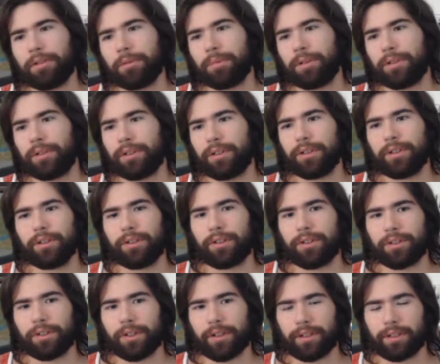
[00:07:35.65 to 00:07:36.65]
but you
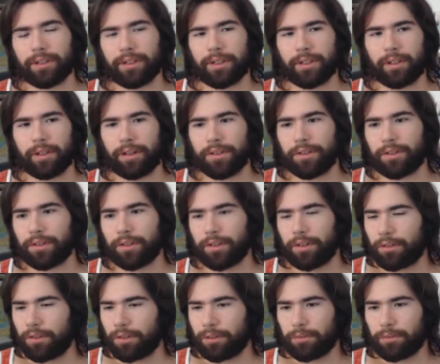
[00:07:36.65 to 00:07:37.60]
just gotta take it as it goes.